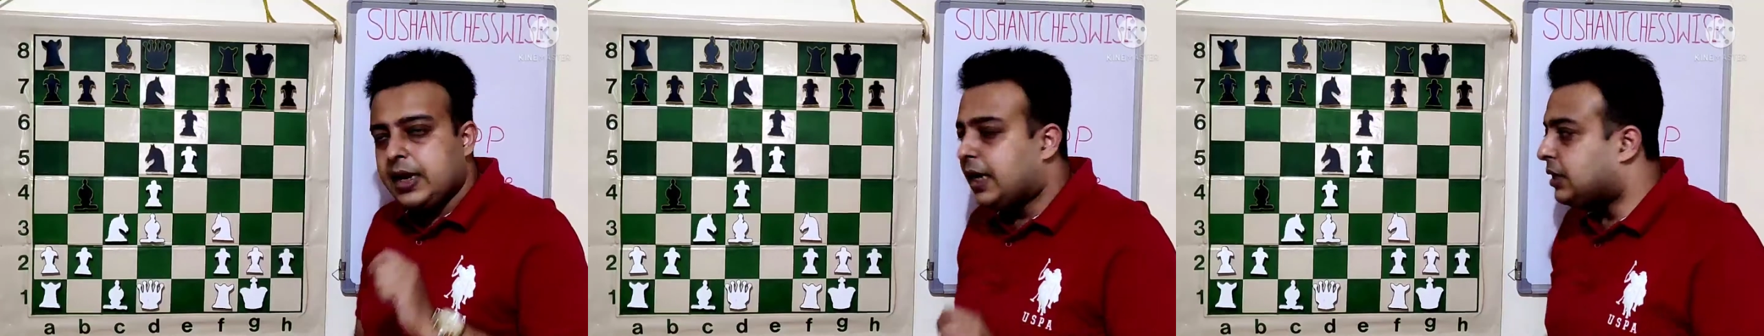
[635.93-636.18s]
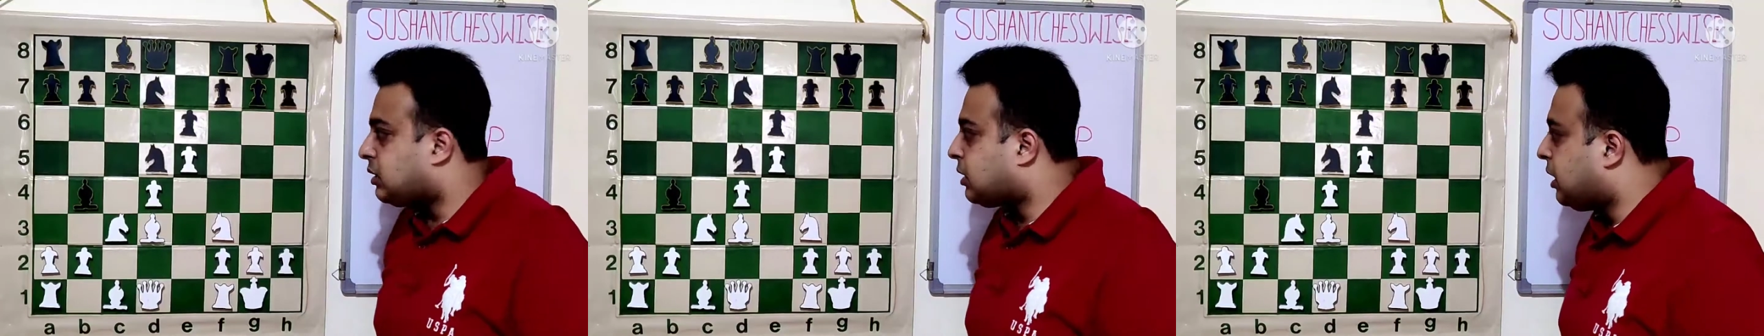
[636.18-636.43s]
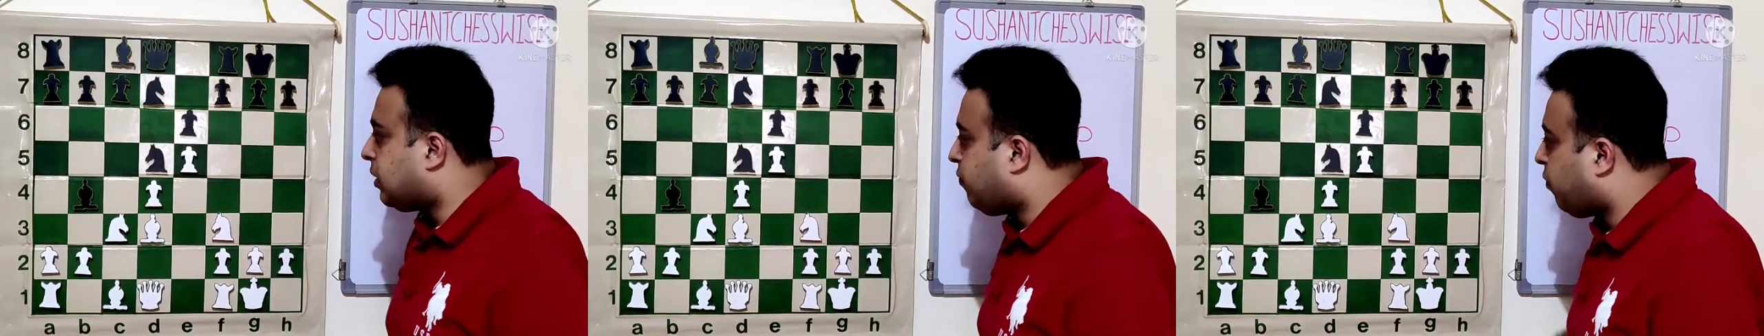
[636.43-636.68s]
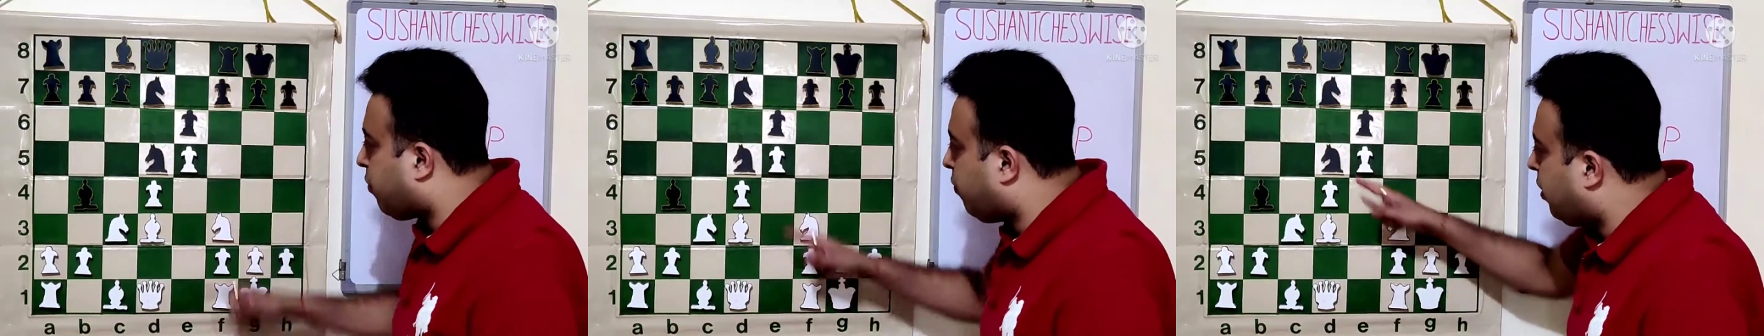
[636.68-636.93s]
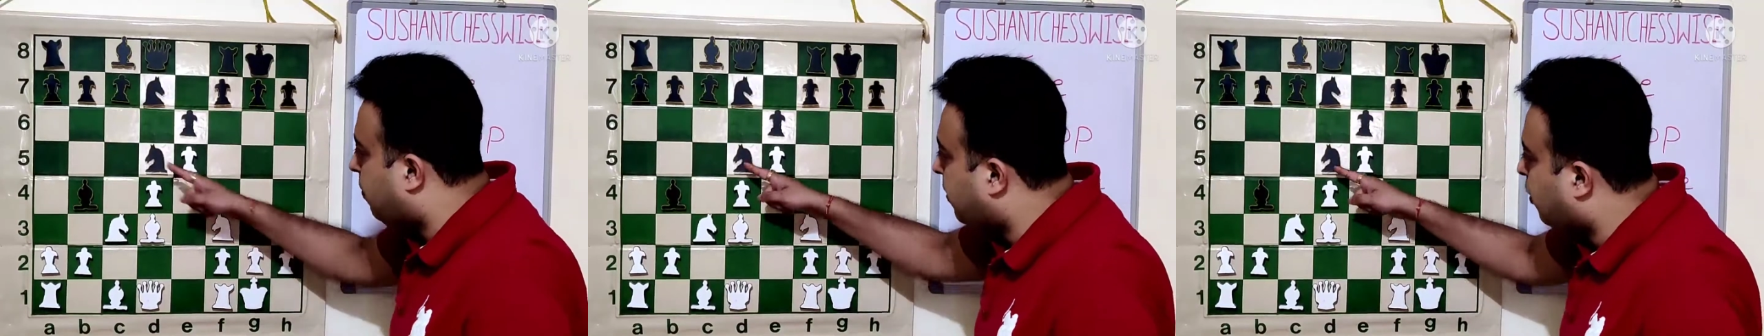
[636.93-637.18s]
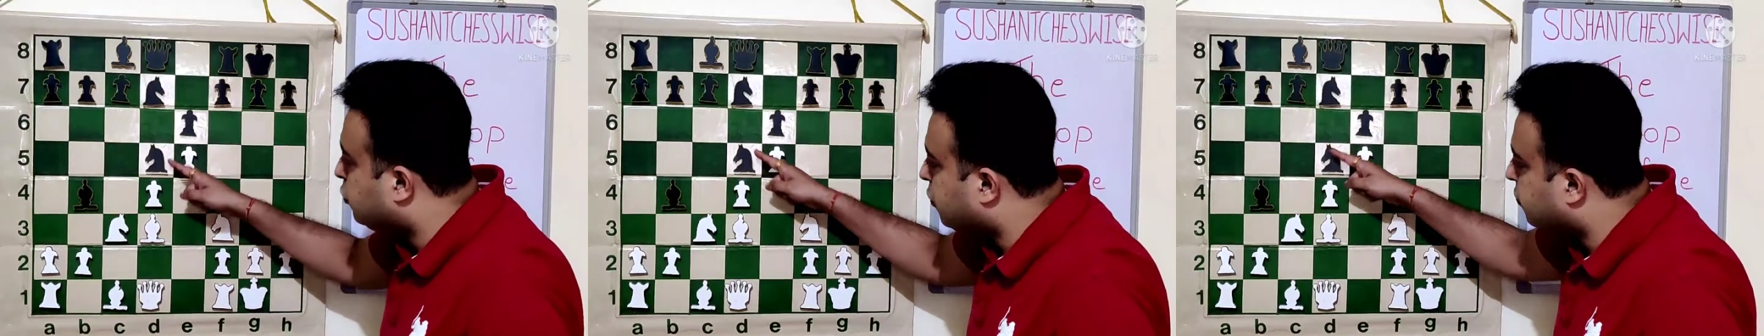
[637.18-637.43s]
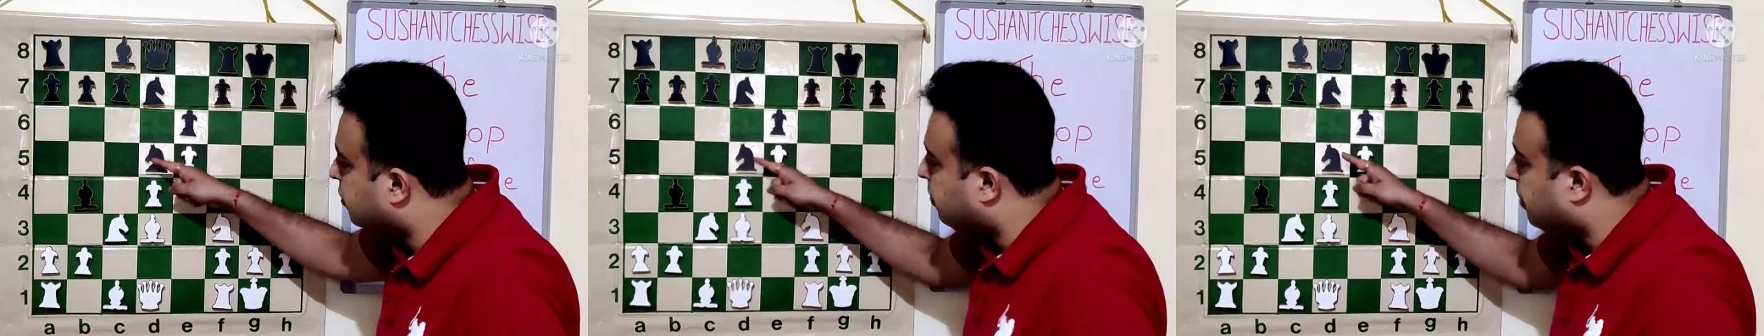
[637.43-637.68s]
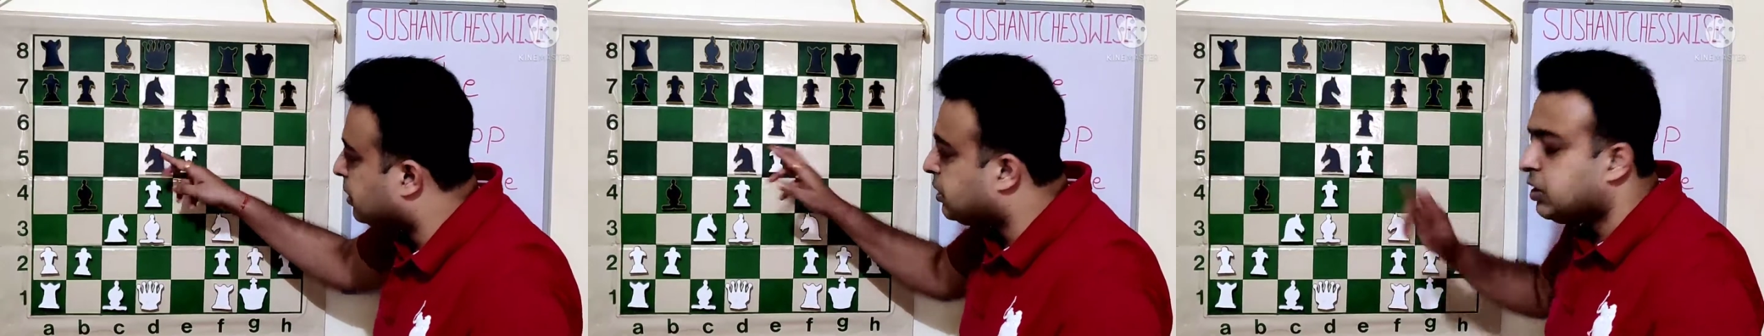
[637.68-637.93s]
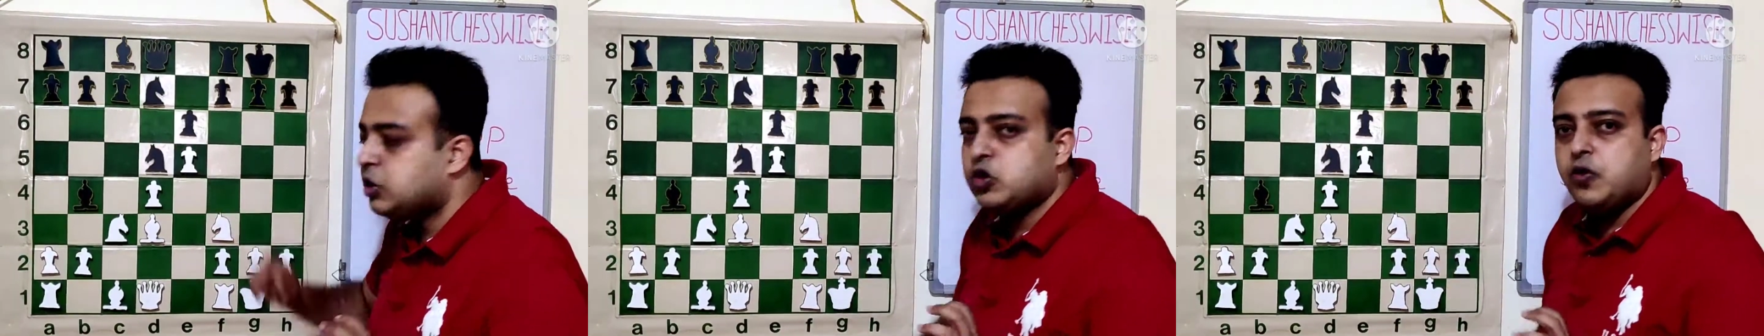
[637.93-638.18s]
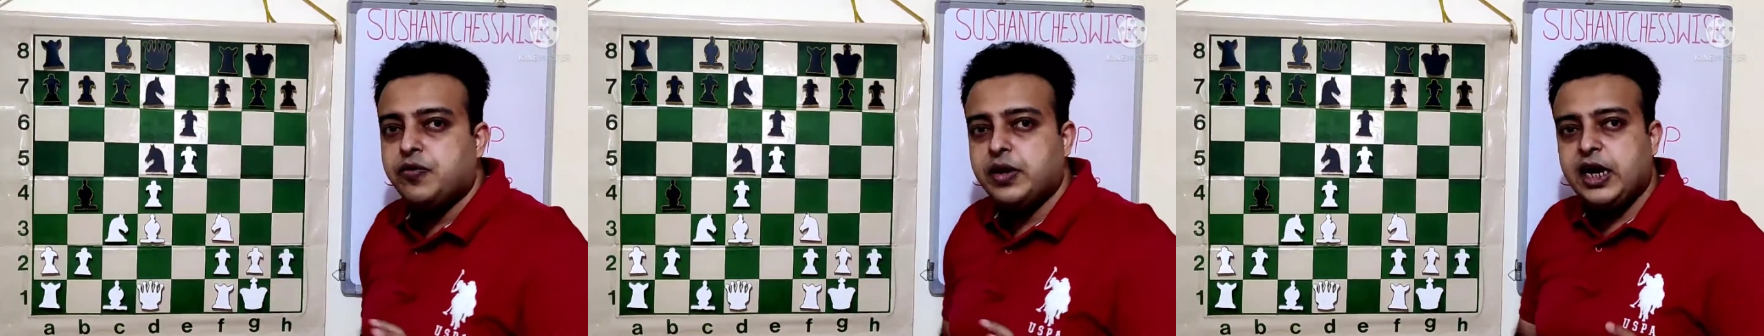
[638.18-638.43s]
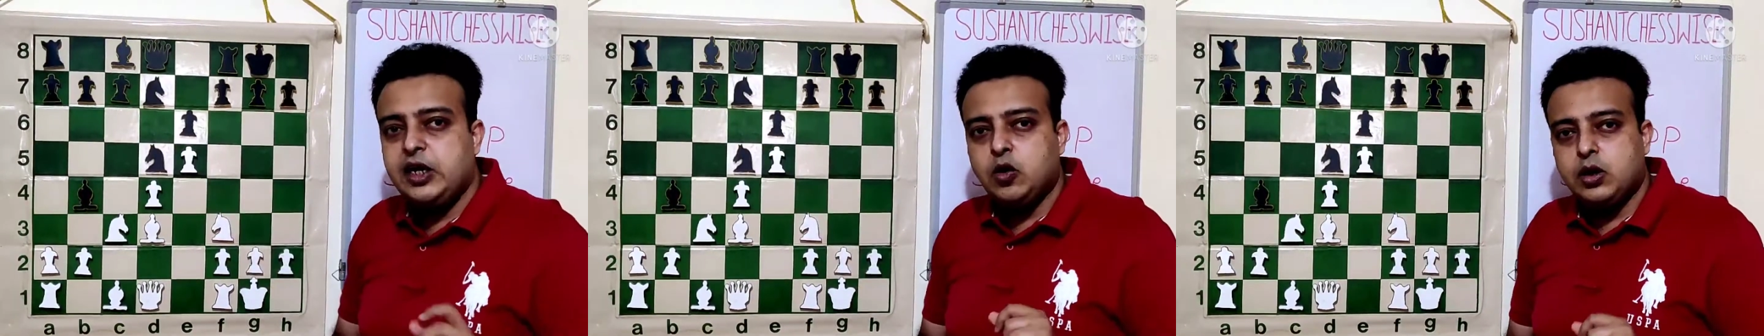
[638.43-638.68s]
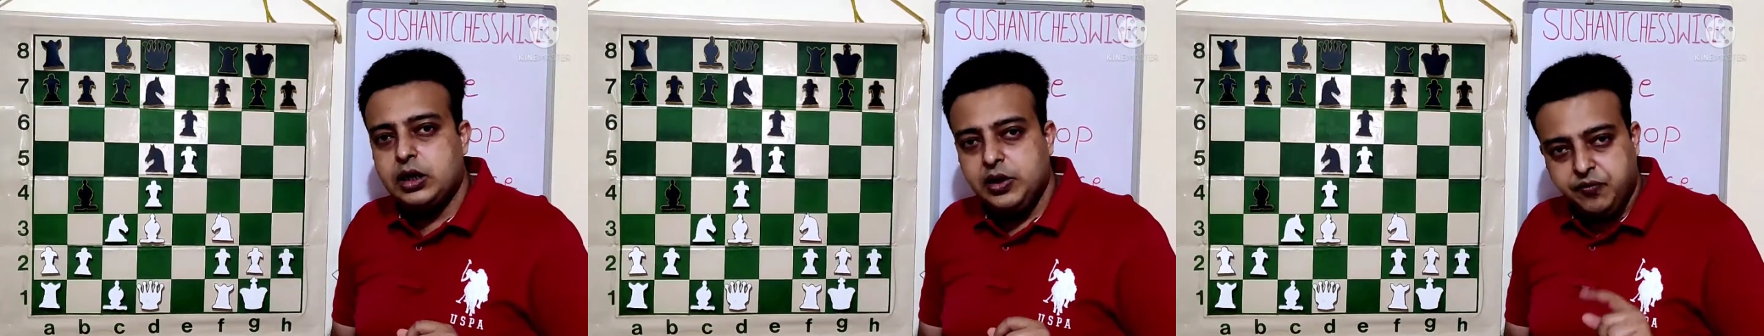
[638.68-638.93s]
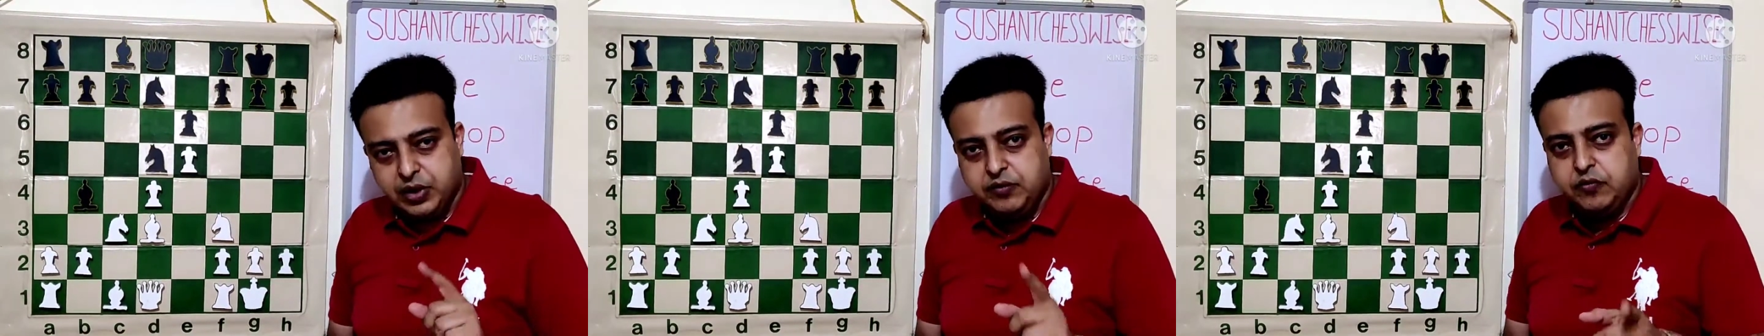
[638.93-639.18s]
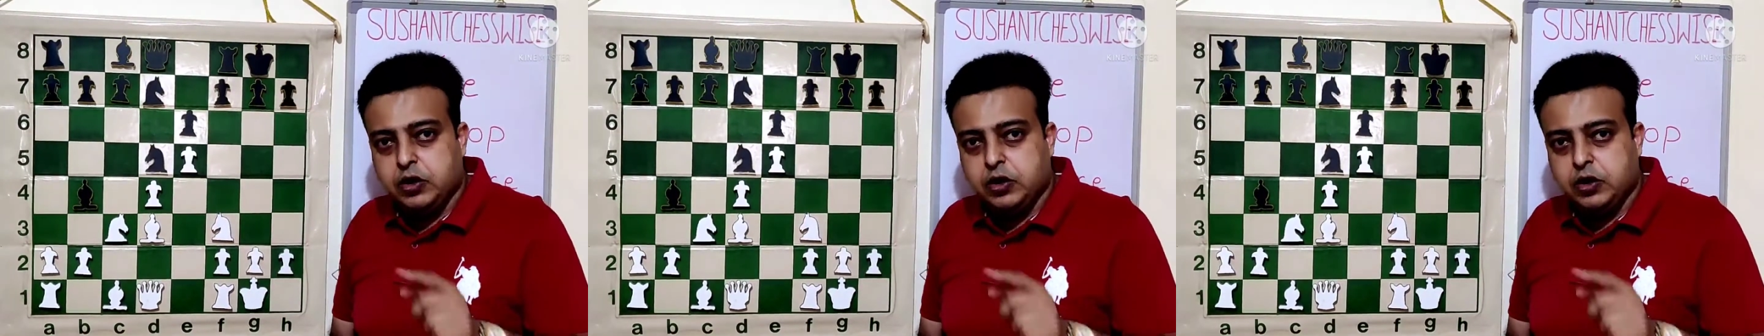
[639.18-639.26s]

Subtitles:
that straightforward because of the presence of knight on d5.